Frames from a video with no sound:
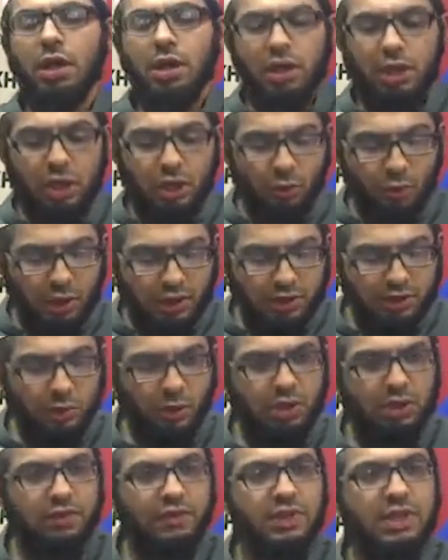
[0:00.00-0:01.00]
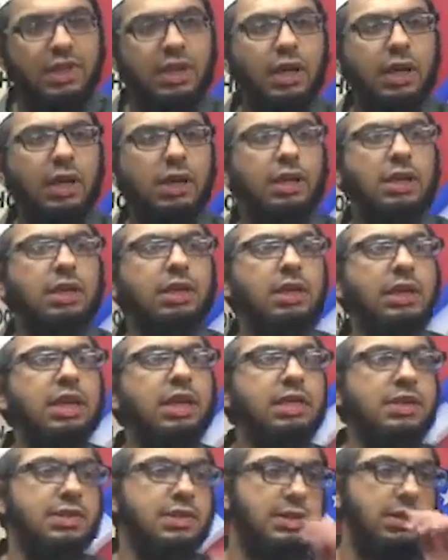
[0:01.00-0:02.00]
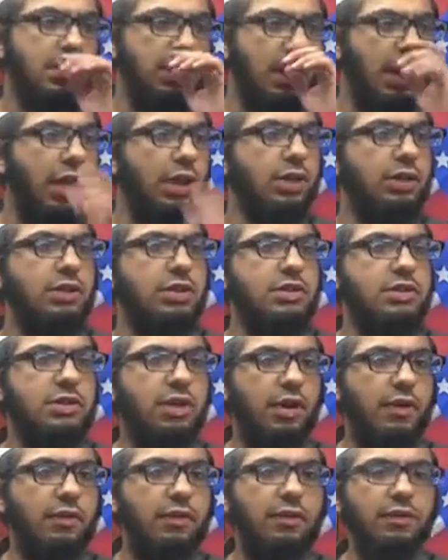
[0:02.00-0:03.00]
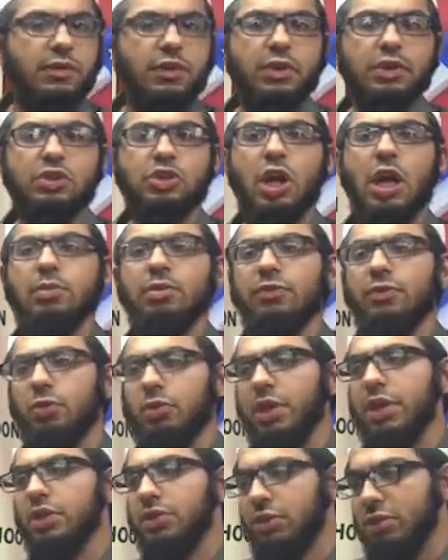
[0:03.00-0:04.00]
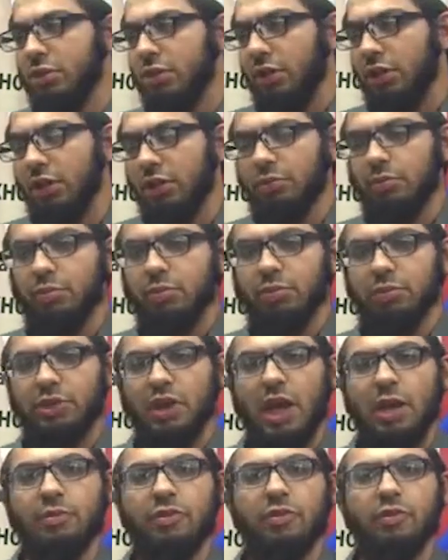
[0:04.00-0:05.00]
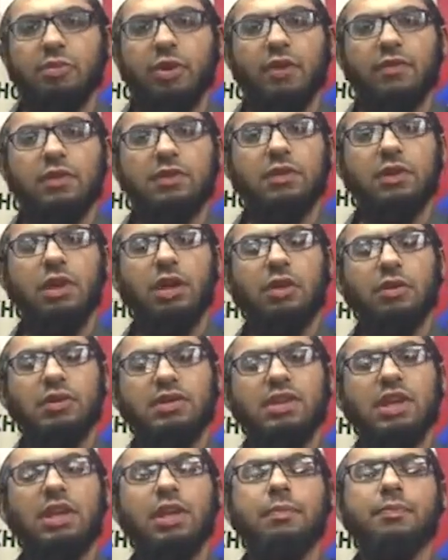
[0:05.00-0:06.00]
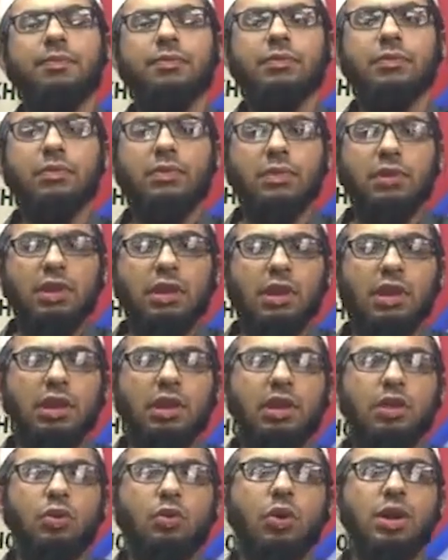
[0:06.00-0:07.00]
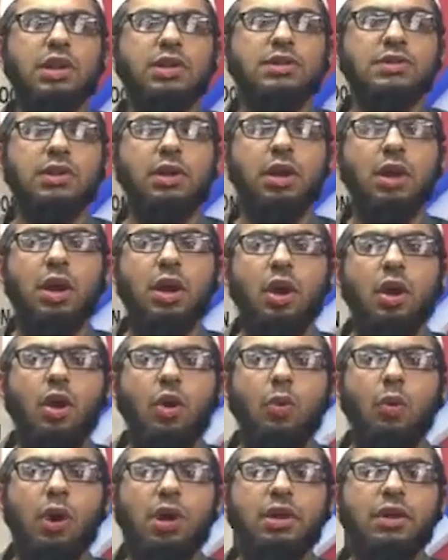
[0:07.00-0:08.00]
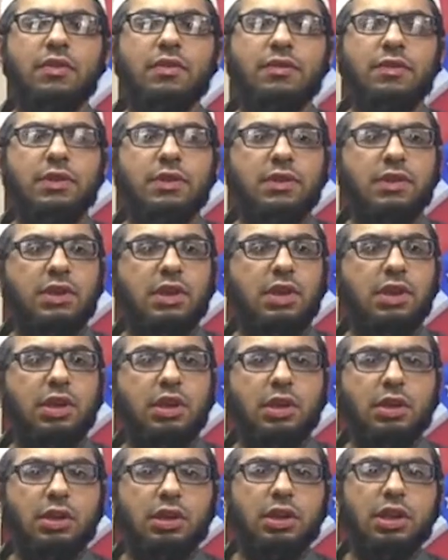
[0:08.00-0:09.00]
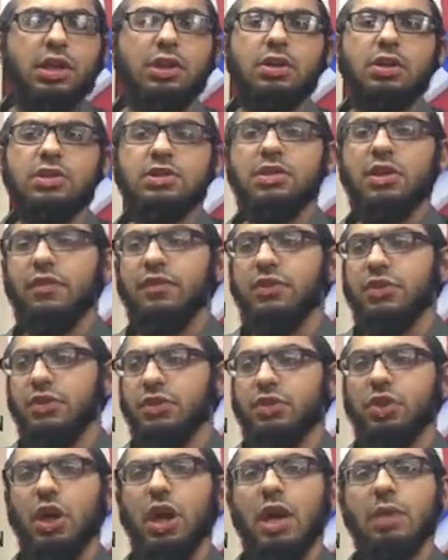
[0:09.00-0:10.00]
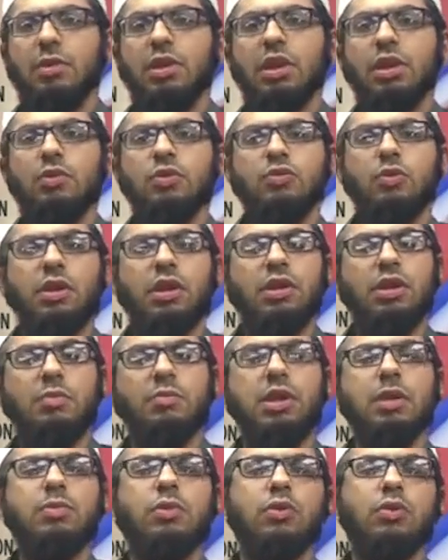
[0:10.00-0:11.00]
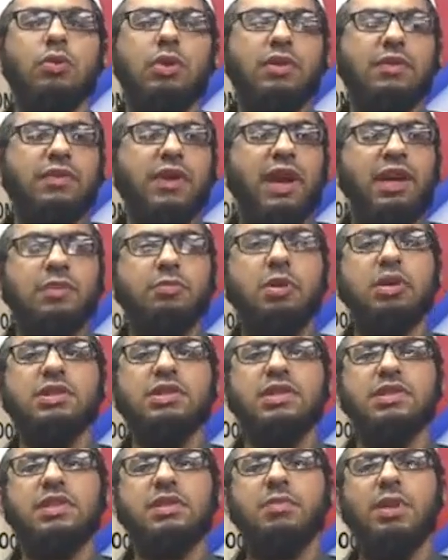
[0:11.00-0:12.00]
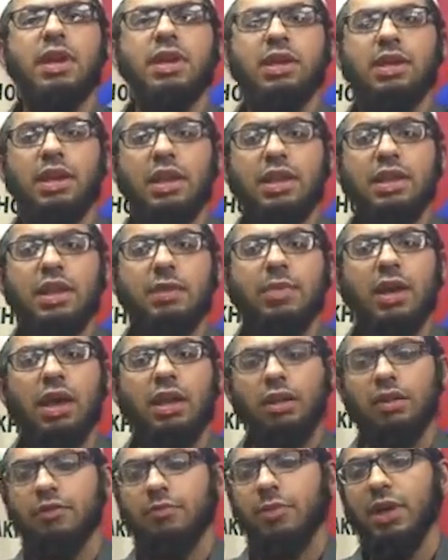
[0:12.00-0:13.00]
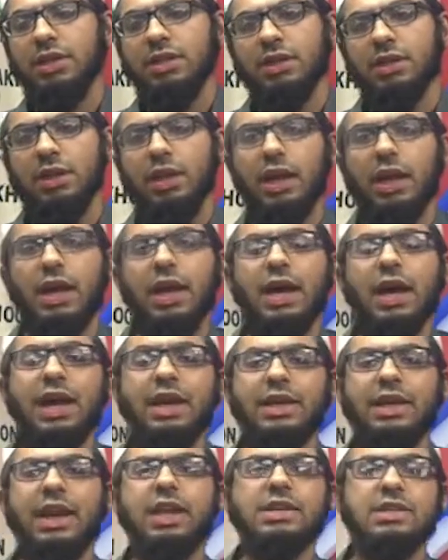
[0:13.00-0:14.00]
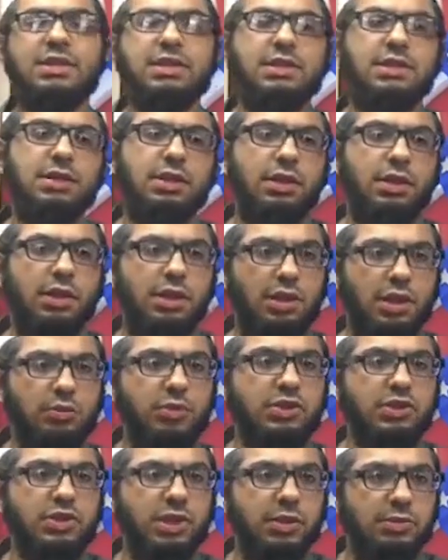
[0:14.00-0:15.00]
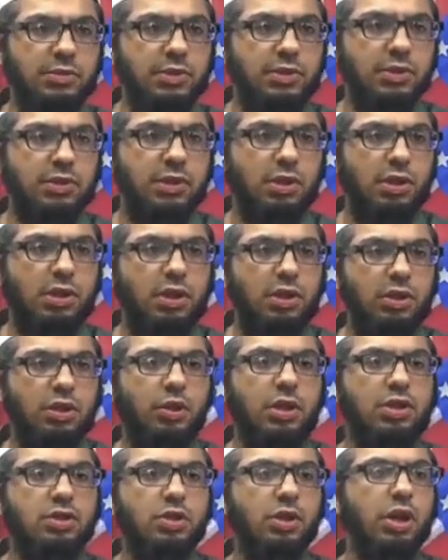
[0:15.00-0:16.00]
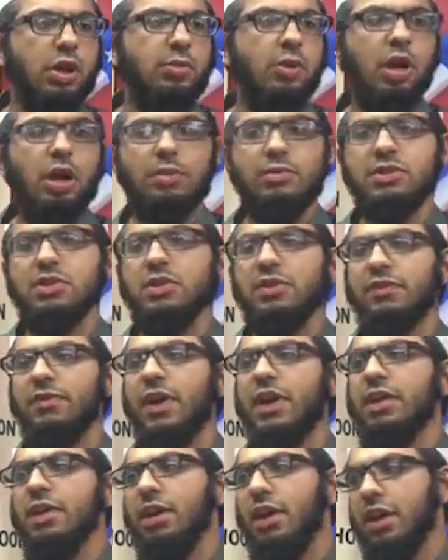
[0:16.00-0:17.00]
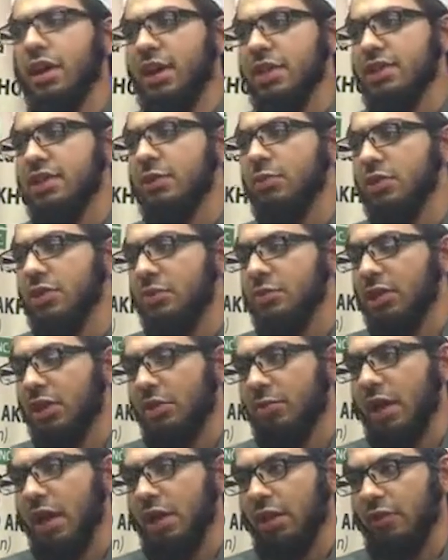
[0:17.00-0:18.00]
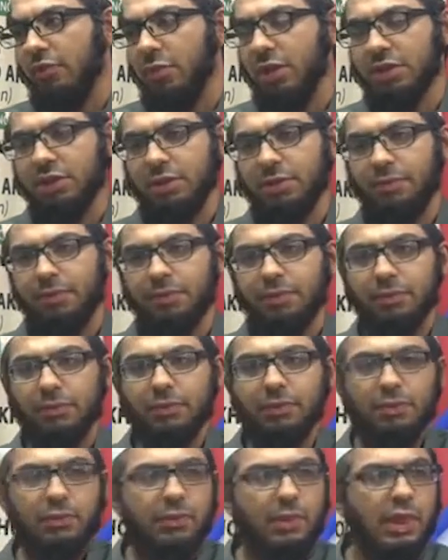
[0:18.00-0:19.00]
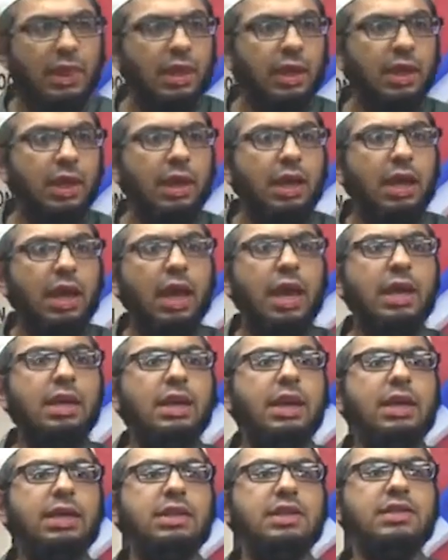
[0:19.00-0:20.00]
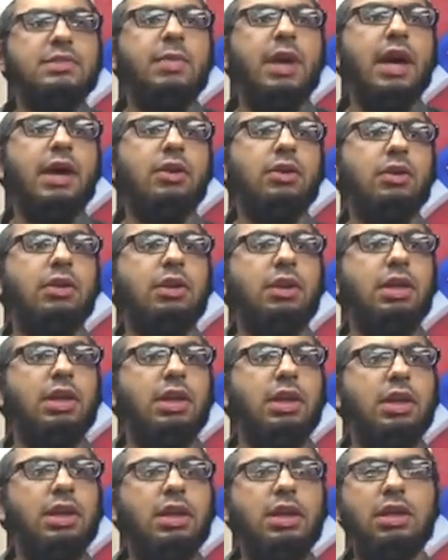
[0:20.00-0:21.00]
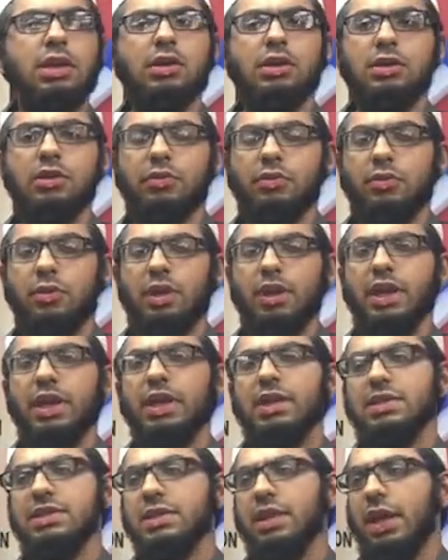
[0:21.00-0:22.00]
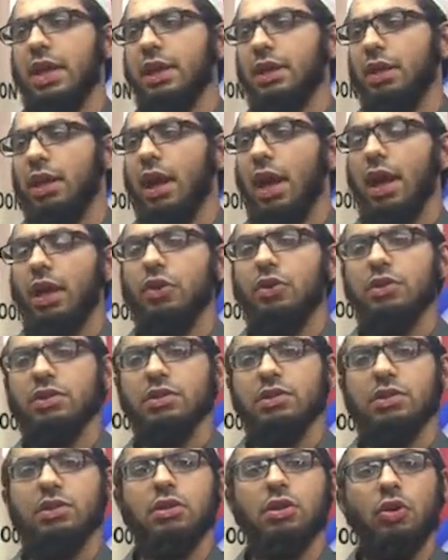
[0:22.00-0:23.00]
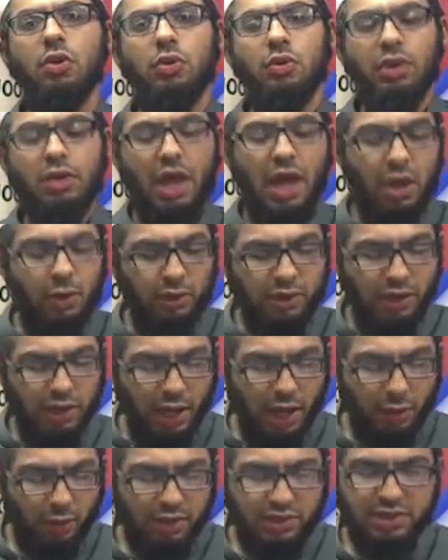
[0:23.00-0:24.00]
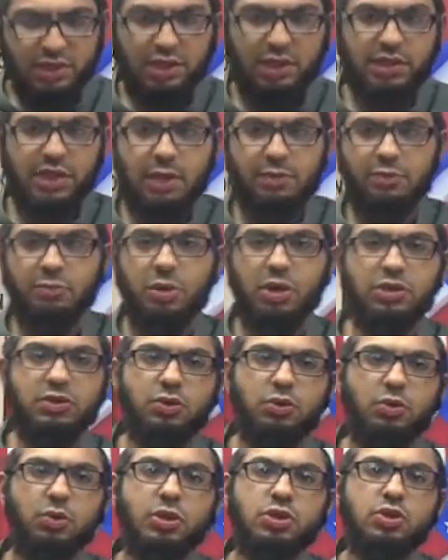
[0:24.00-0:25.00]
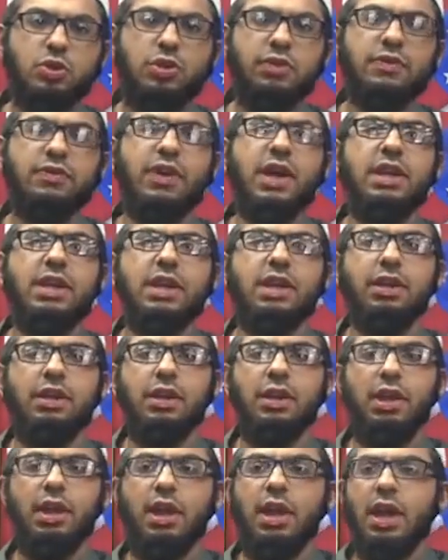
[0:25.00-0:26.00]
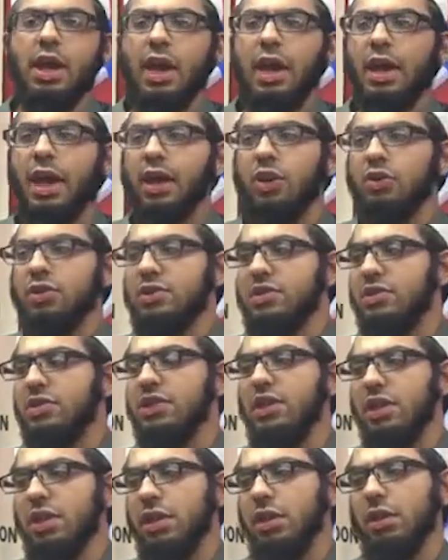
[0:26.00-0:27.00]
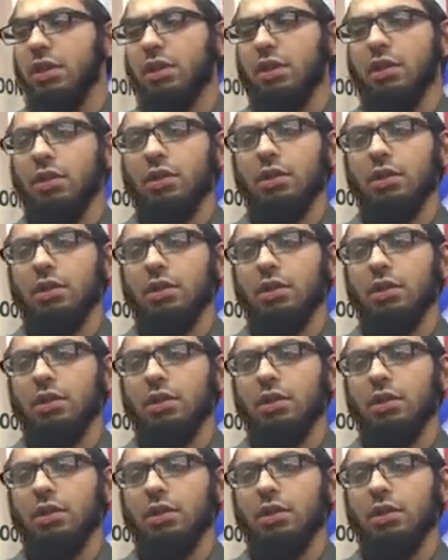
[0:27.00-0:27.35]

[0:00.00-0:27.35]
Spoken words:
He was one of the elites, the elders of the tribe of Quraysh during the time of the Prophet sallallahu alaihi wasallam. He was one of the leaders of this tribe, and he was one of the people who in fact participated in the Battle of Badr against the Muslims. You know, he took up arms to fight against the Muslims at the Battle of Badr. And in this battle, he relates that I wasn't the type of person who enjoyed fighting, and I could see